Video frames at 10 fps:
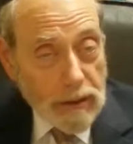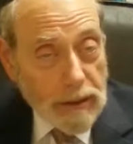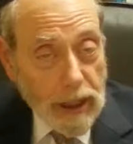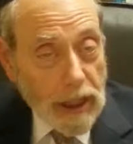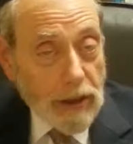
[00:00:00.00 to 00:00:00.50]

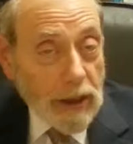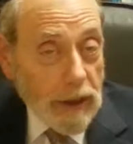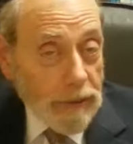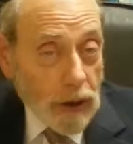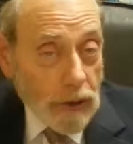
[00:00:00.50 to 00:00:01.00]
the nation,
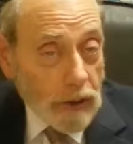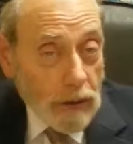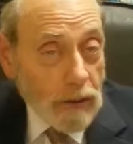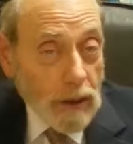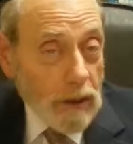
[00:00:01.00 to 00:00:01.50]

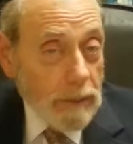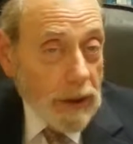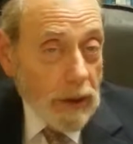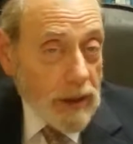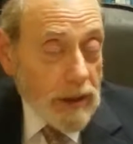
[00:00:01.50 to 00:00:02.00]
kivaruchu,
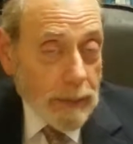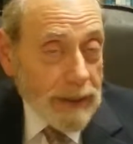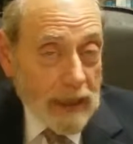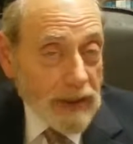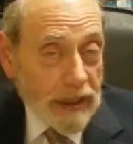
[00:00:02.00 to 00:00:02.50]
because it's a
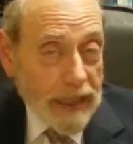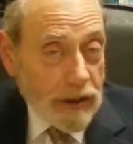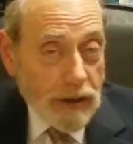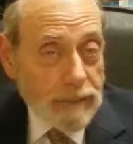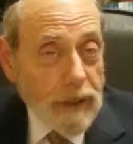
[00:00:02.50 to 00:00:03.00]
blessed
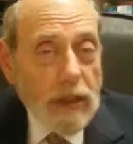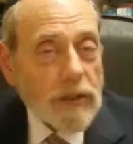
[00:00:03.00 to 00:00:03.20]
nation.